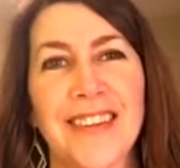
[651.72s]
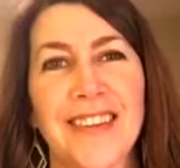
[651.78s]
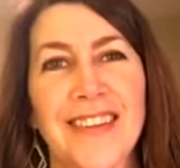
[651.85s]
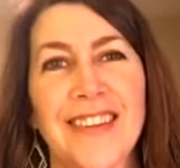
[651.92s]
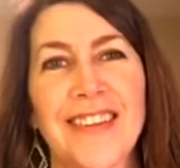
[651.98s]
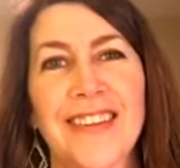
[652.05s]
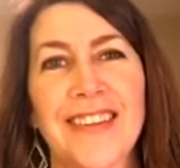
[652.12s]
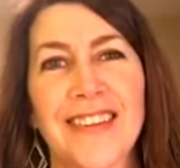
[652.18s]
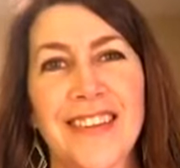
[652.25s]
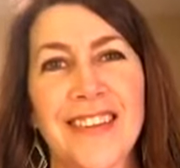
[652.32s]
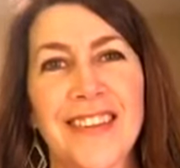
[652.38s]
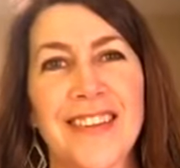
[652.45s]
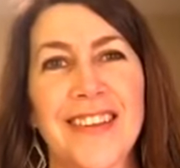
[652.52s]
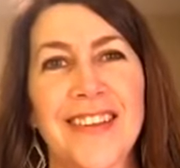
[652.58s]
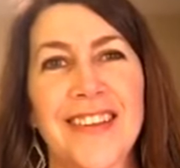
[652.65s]

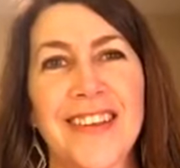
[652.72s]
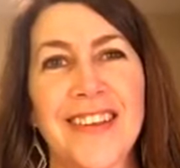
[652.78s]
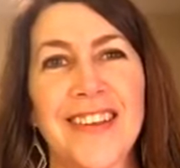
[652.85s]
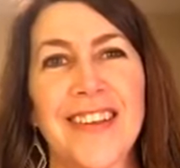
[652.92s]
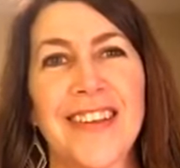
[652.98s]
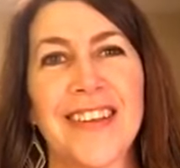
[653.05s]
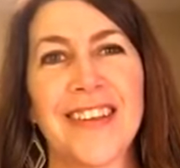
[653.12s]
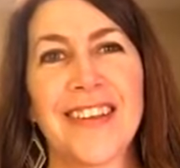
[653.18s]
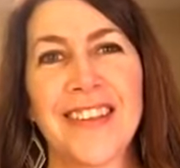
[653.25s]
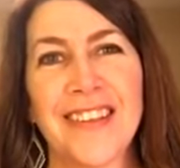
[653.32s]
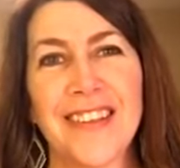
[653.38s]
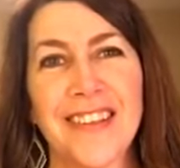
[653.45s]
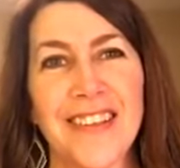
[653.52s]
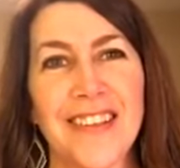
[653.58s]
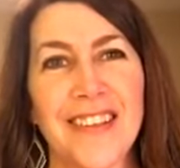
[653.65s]

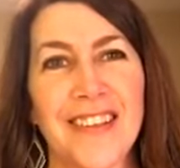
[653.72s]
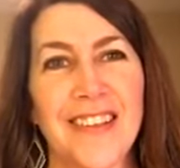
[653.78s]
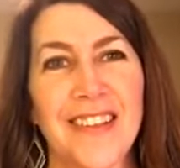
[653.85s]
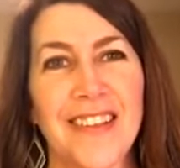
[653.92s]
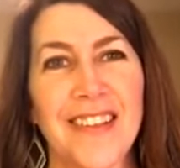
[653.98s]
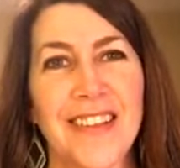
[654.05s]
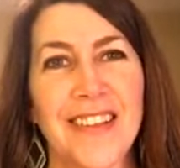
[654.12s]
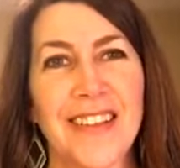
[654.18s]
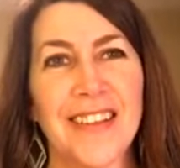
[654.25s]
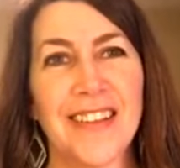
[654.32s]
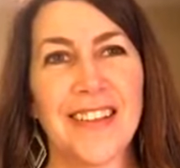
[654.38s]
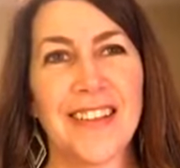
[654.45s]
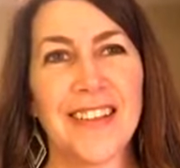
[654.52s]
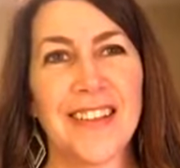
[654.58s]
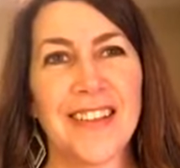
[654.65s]

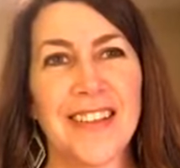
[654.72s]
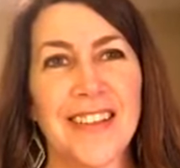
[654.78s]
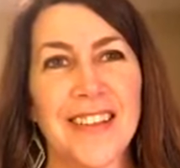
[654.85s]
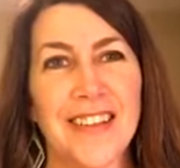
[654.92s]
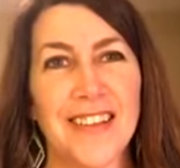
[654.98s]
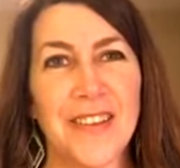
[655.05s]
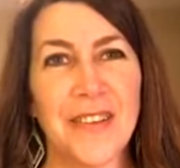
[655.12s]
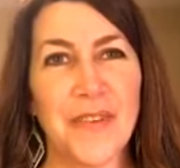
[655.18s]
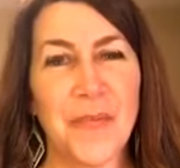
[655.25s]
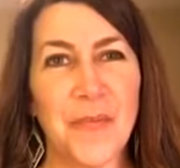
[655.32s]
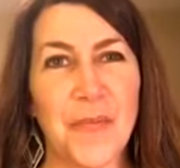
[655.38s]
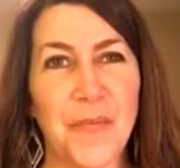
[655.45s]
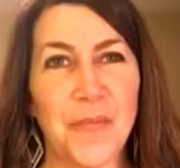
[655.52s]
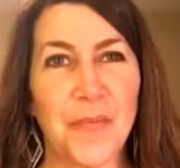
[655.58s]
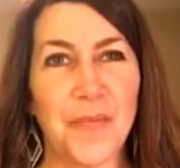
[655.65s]

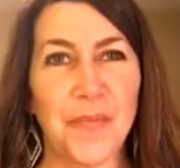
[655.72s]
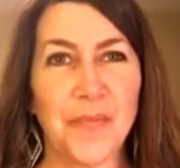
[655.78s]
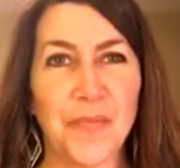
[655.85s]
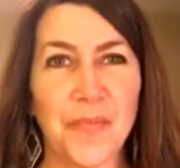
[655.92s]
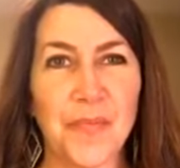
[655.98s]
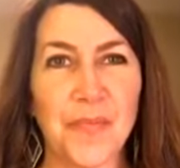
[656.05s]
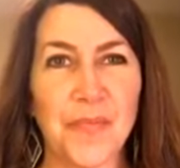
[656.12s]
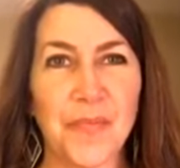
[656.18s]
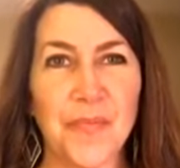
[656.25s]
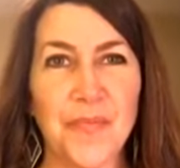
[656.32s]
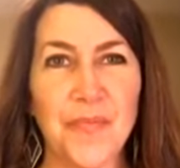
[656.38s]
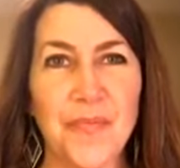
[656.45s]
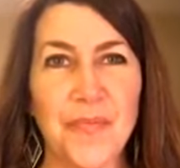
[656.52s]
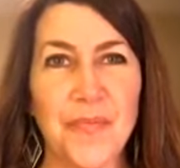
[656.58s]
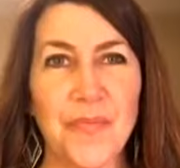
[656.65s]

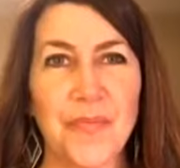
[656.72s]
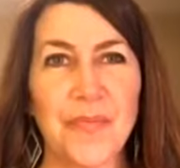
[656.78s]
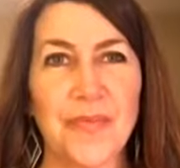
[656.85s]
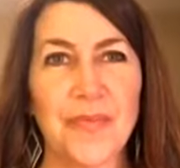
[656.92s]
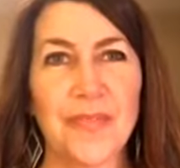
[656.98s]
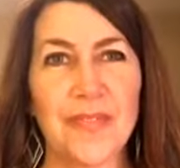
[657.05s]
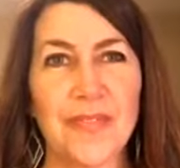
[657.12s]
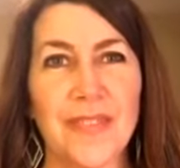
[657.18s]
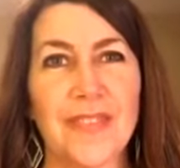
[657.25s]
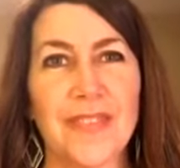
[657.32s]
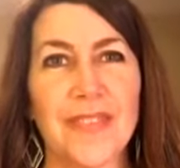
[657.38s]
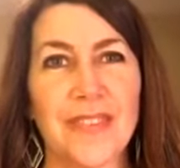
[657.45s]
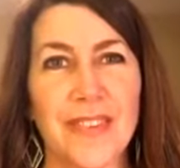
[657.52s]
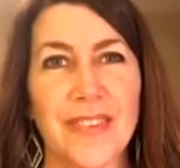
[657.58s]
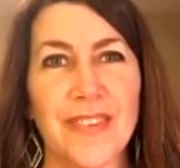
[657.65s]

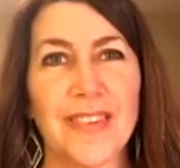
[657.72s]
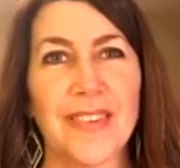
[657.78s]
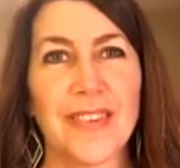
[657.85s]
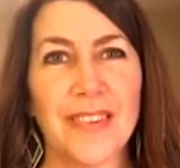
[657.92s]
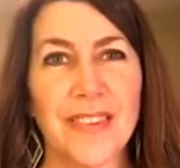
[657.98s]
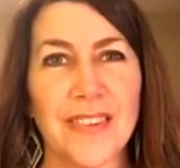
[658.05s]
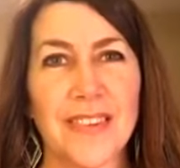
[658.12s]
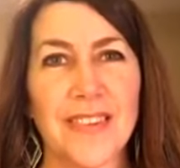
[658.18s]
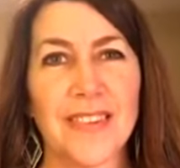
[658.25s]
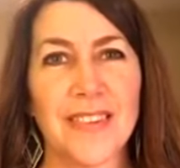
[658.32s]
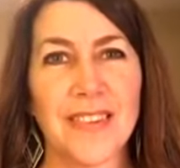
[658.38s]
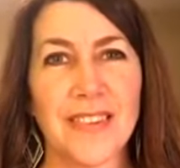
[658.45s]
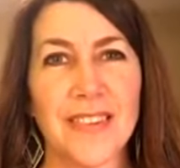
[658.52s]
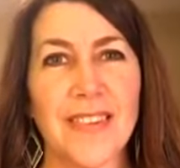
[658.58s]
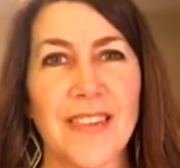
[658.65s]

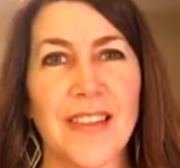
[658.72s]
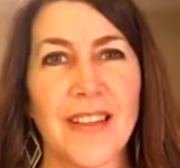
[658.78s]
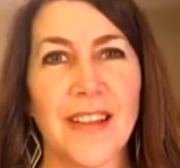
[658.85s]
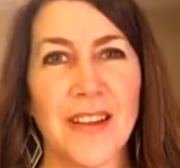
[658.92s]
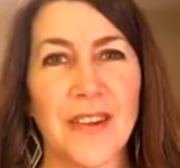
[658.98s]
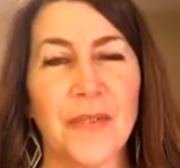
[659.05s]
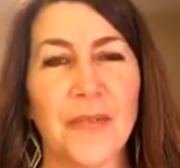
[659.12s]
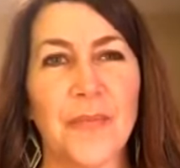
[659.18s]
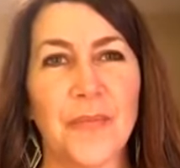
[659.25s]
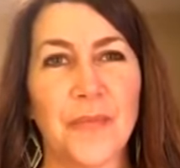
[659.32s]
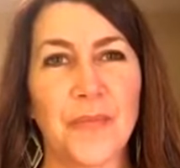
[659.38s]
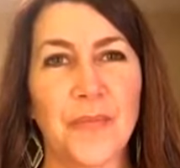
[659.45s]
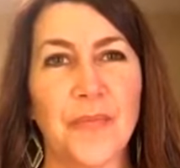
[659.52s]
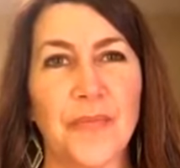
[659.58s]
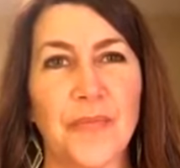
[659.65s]
This person isn't speaking.